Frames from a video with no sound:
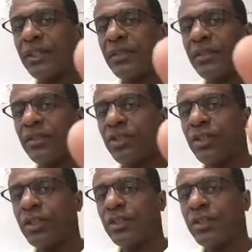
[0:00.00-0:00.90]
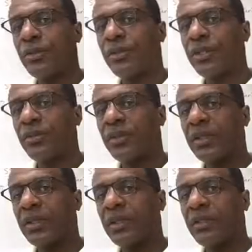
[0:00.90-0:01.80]
You can charge 2 things with
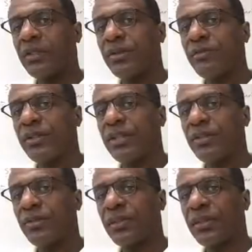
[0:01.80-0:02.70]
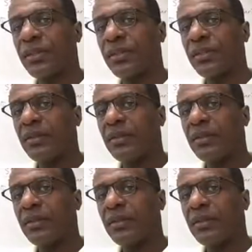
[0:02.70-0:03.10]
it, 2 devices with it.